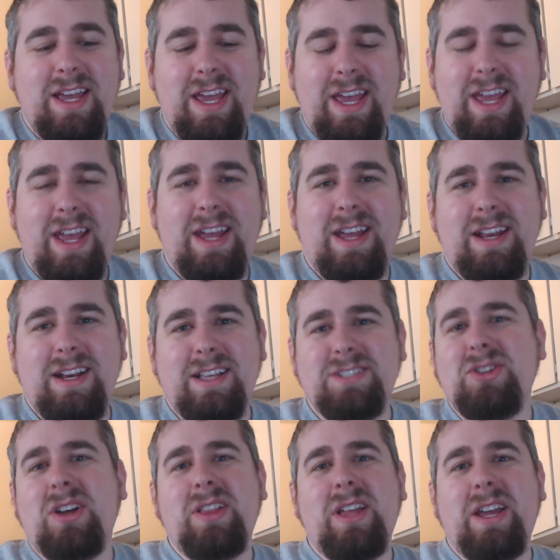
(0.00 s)
And it's
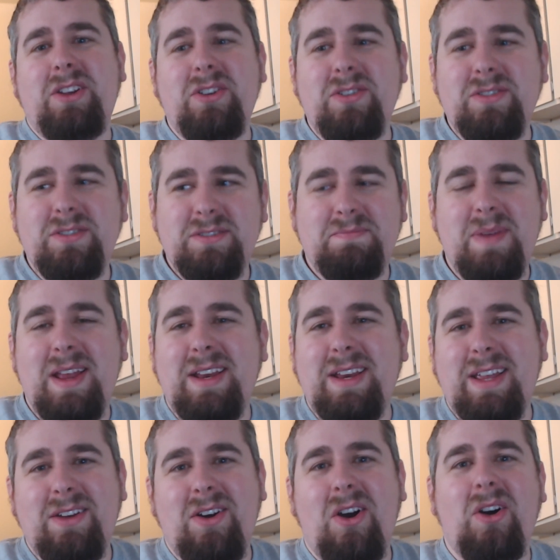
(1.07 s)
not like you're
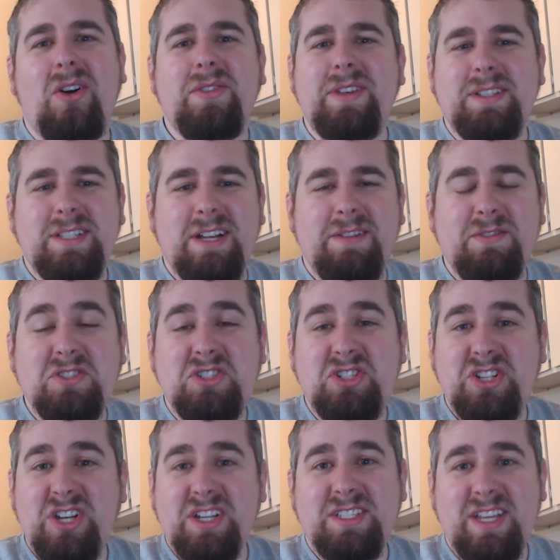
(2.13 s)
spending all these levels
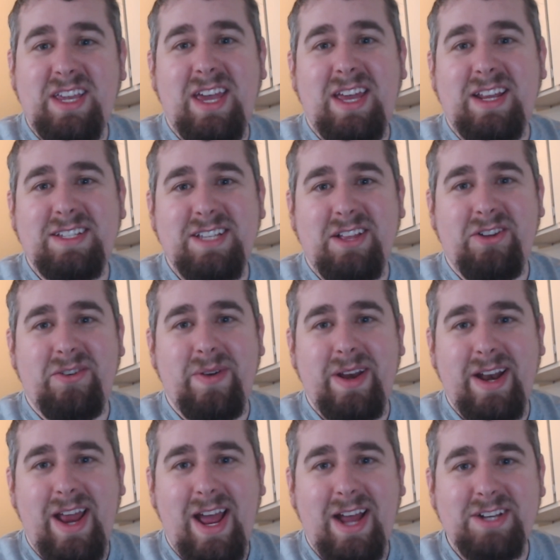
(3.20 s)
just to get
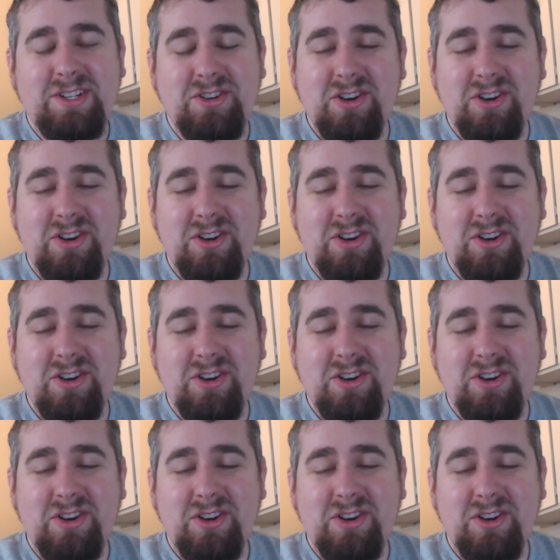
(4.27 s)
accelerated action.